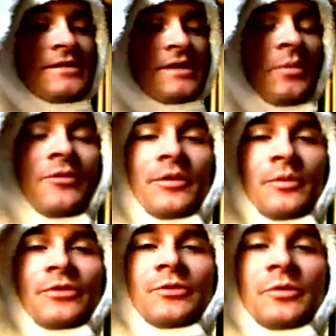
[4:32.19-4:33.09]
some of
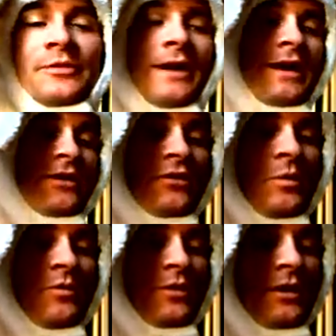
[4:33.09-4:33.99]
it was super rad, and
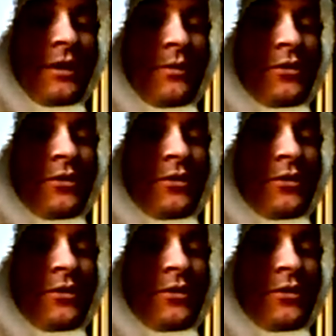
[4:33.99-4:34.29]
some of it